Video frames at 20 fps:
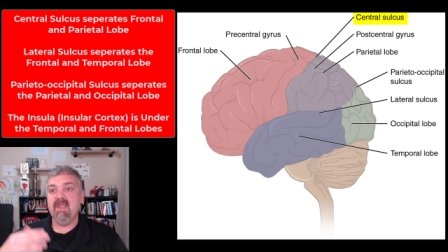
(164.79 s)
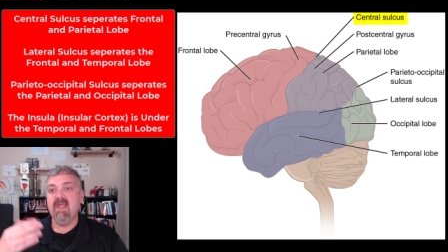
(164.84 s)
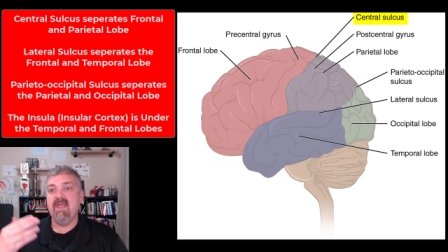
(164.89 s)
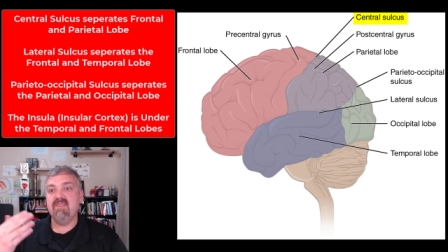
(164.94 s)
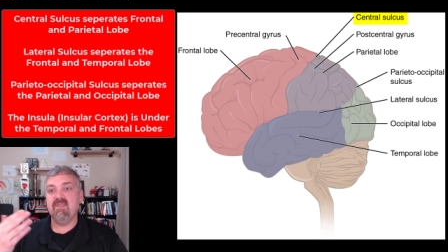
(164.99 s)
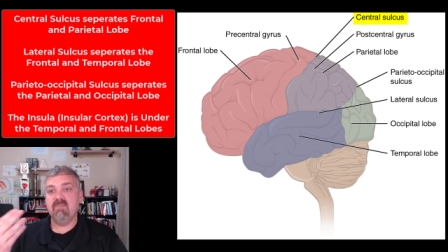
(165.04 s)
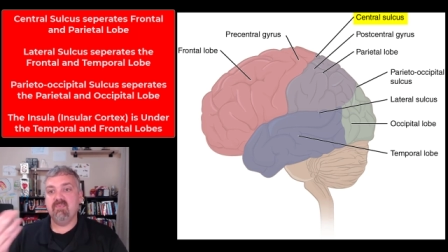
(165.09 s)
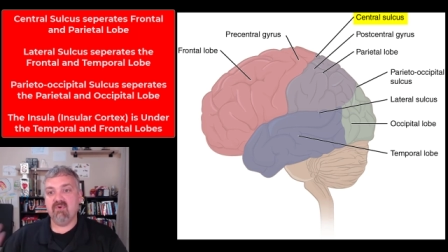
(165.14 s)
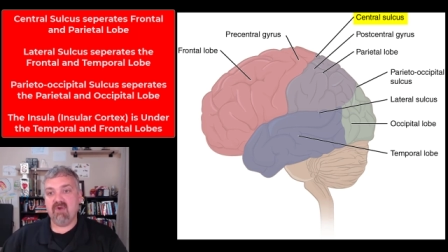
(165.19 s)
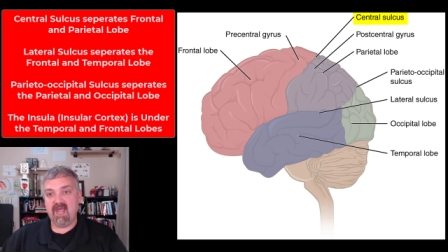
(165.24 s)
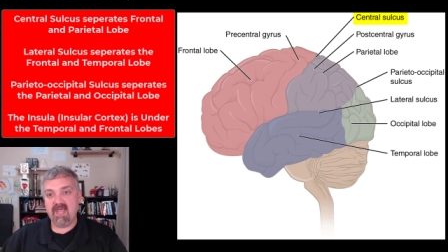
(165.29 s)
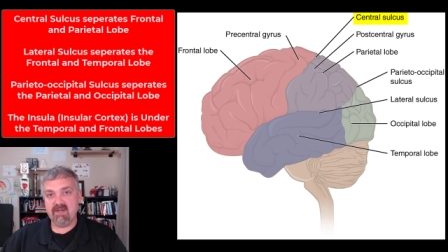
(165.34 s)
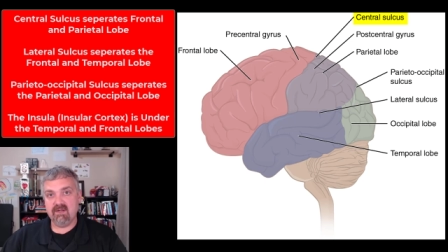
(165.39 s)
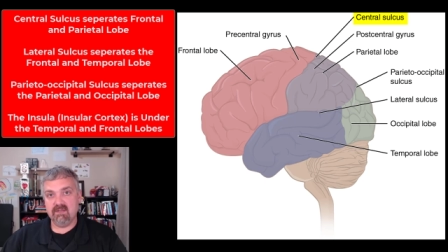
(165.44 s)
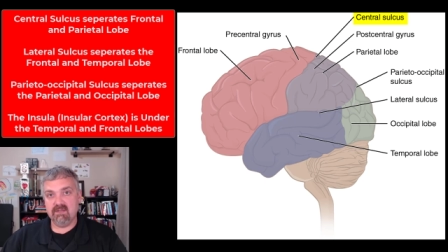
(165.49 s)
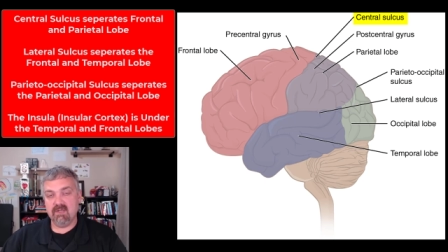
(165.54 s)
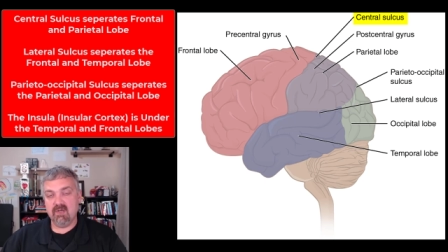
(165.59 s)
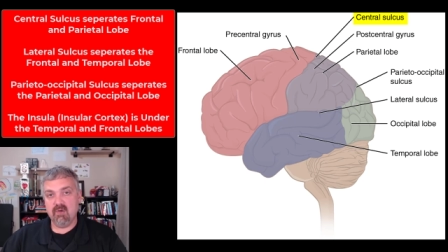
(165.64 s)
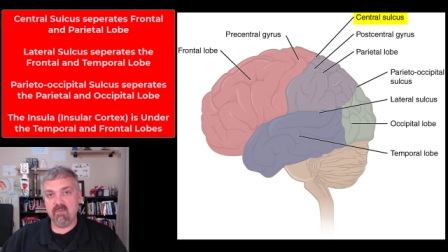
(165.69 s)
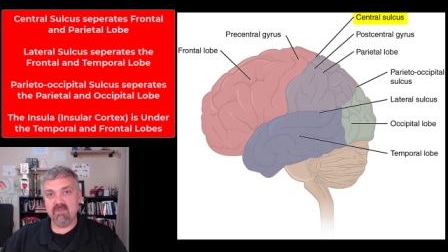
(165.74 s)
and the
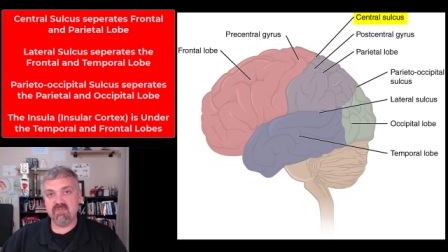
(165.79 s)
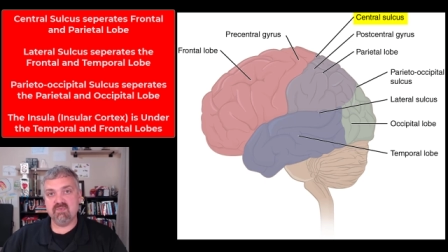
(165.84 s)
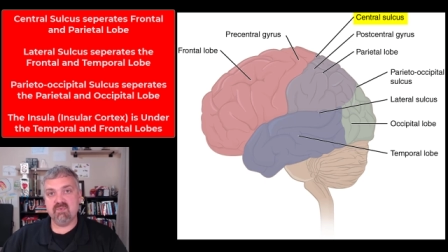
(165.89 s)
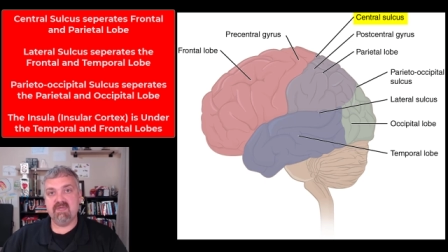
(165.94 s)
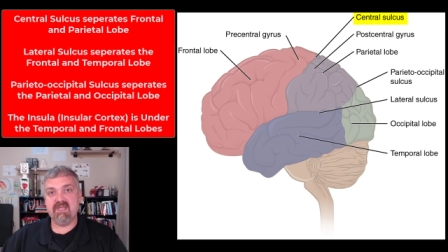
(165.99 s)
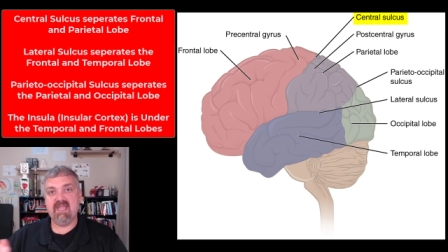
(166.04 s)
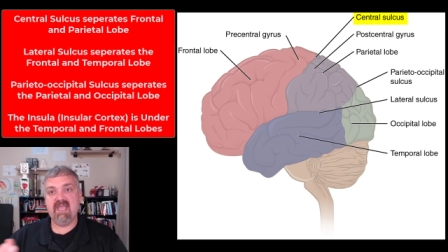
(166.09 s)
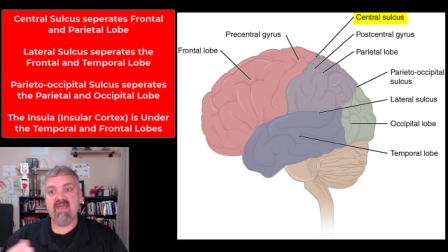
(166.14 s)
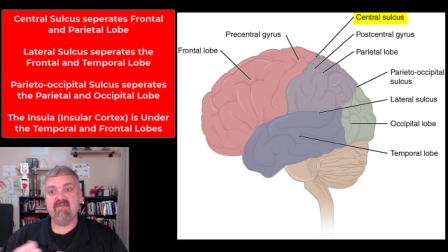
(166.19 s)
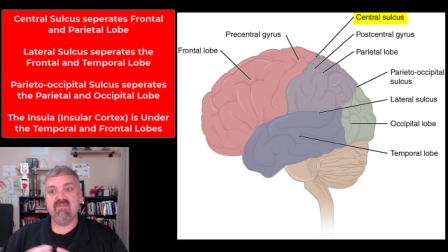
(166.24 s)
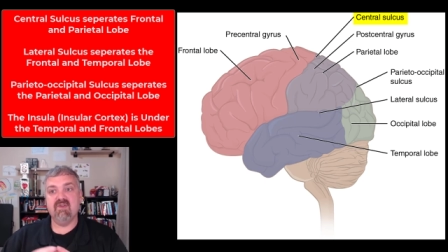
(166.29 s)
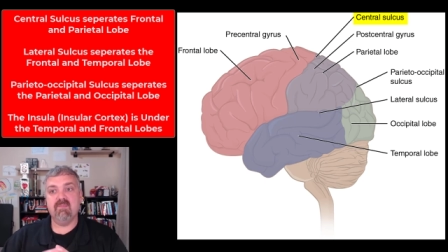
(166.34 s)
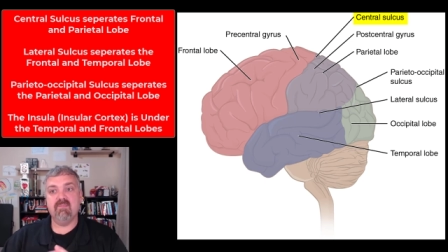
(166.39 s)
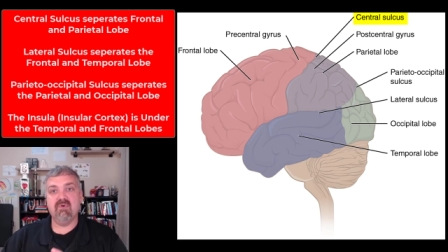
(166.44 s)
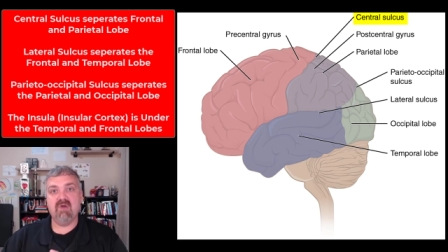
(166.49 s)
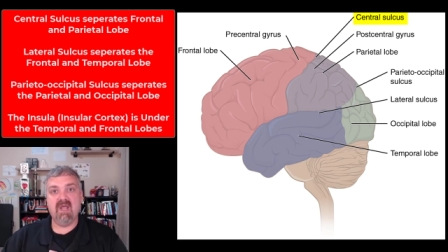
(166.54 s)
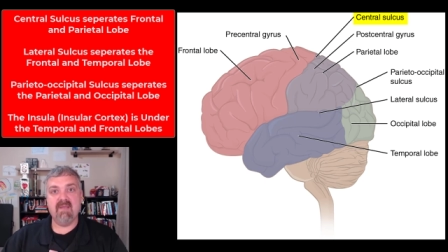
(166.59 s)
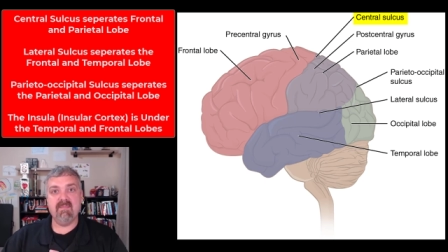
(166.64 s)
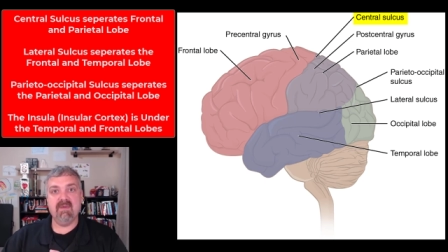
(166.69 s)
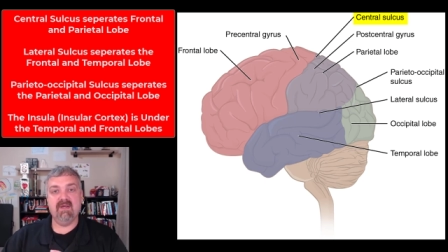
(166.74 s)
parietal lobe is where you have your
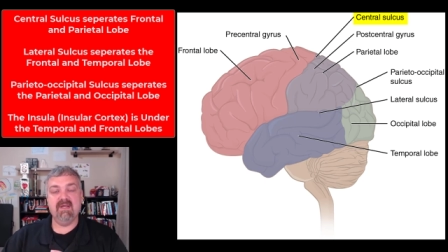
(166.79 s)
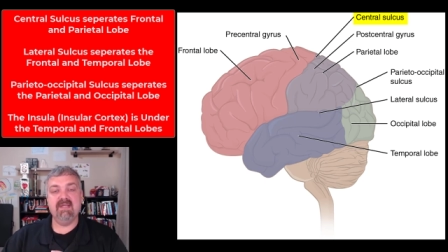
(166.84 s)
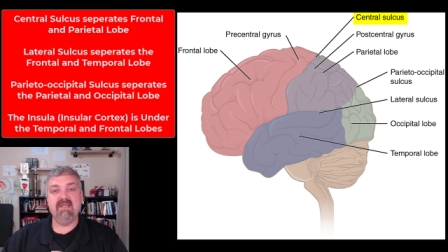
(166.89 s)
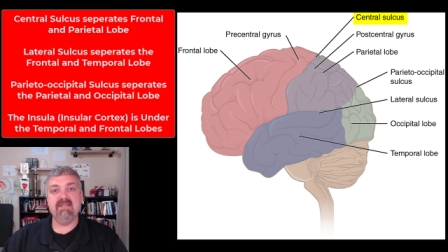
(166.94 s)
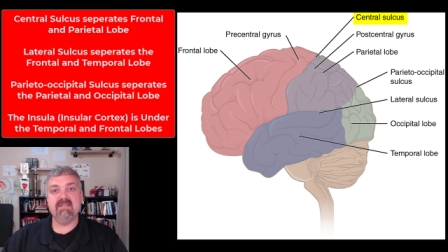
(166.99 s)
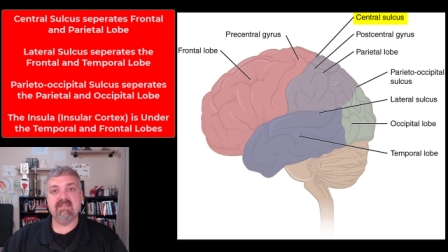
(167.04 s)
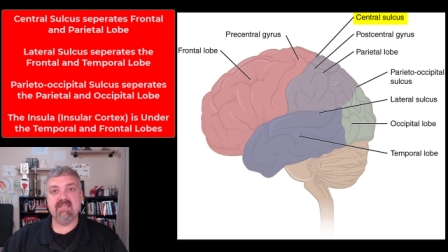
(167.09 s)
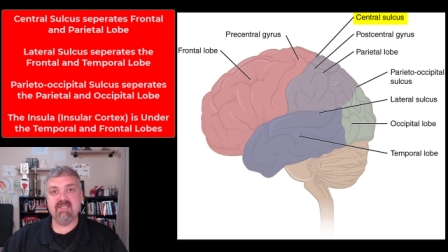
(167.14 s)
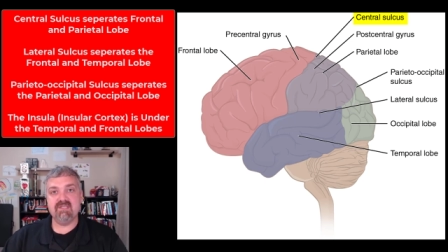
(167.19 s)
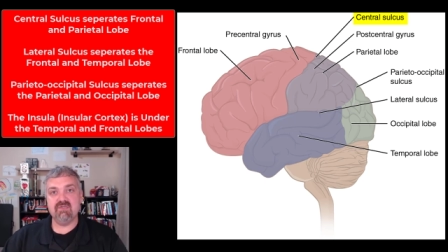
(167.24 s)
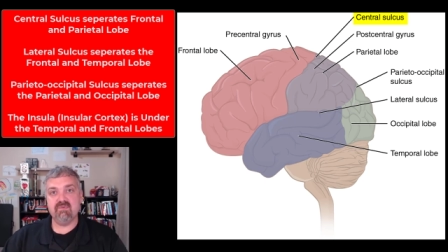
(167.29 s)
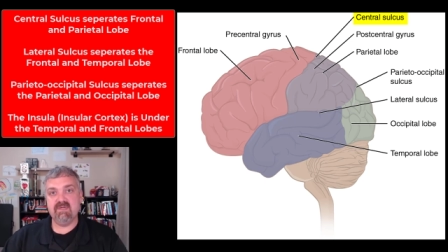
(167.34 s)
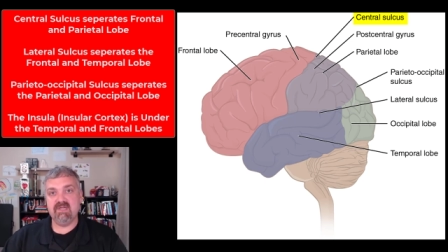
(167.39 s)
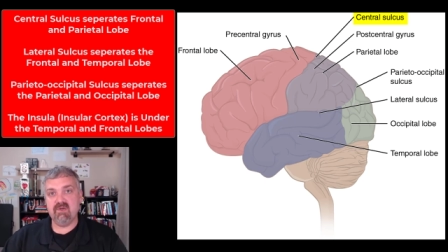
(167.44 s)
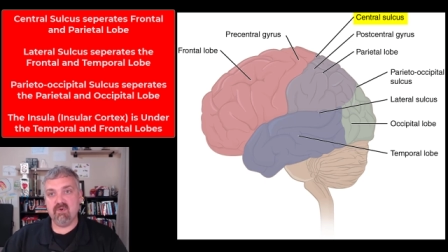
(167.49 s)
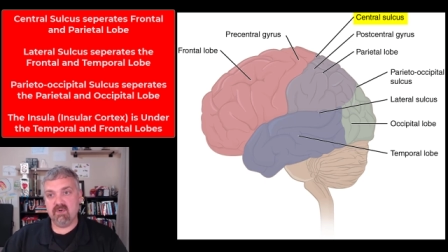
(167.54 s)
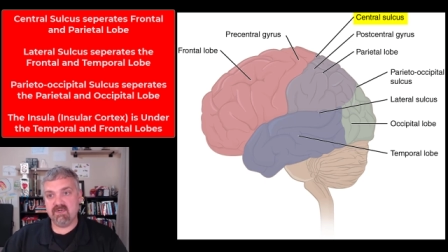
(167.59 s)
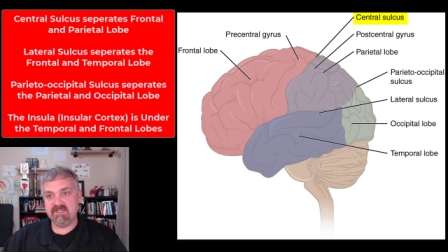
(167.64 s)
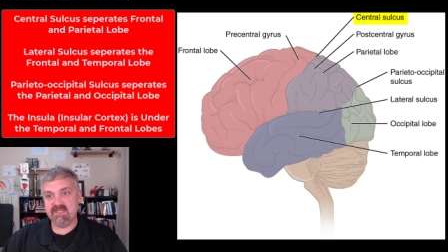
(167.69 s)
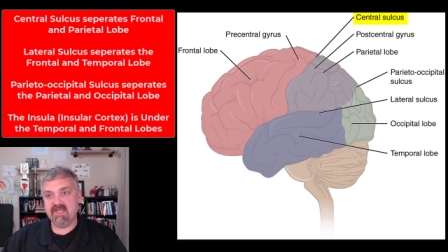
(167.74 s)
primary sensory
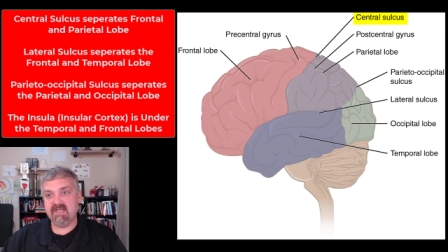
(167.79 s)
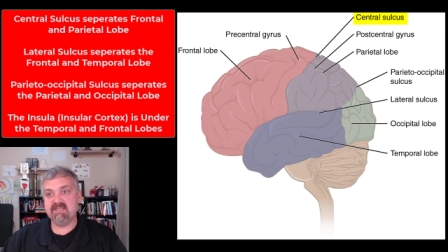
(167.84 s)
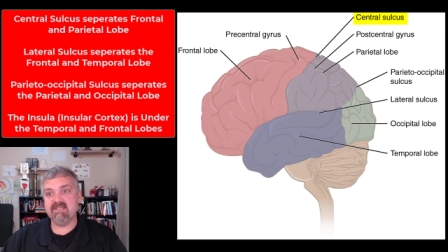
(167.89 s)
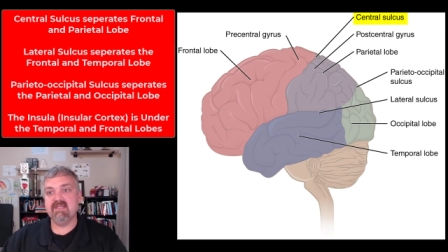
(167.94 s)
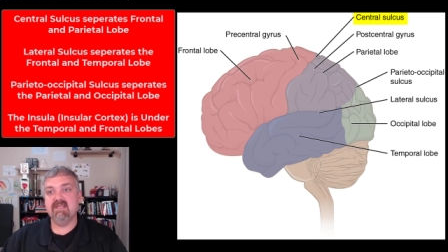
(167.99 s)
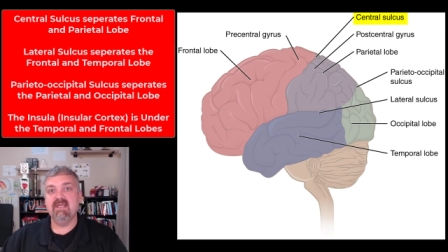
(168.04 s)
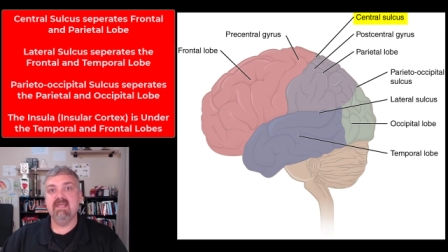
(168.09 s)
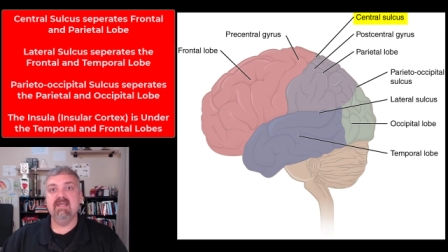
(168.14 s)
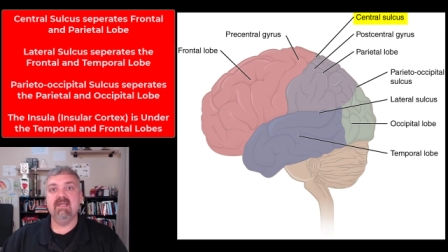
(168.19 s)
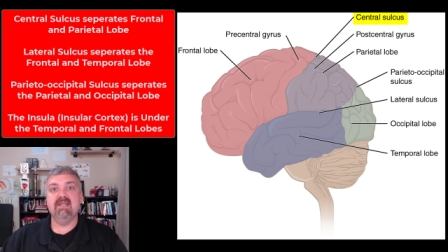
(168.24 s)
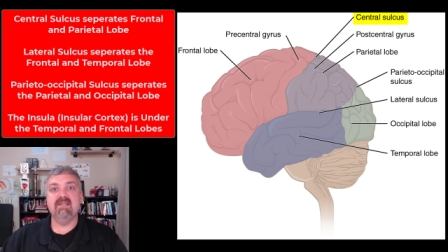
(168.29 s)
cortex.